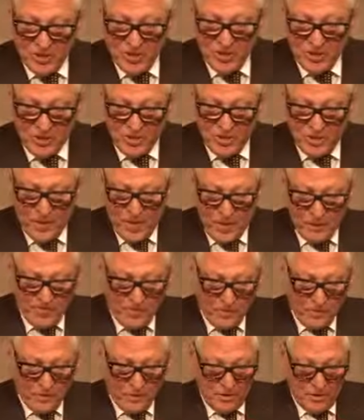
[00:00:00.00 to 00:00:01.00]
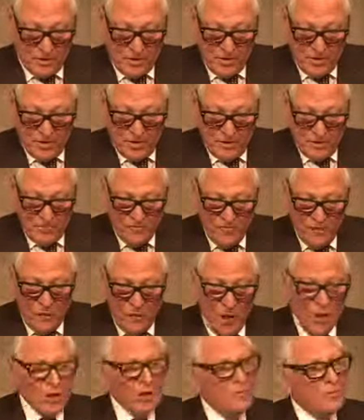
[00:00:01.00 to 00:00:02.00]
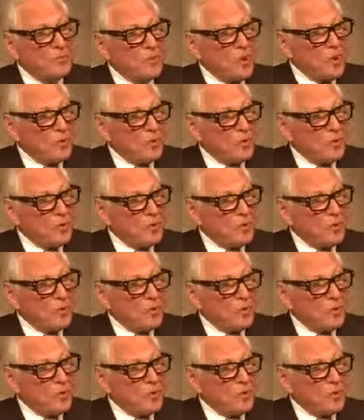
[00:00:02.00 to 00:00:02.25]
service platform for all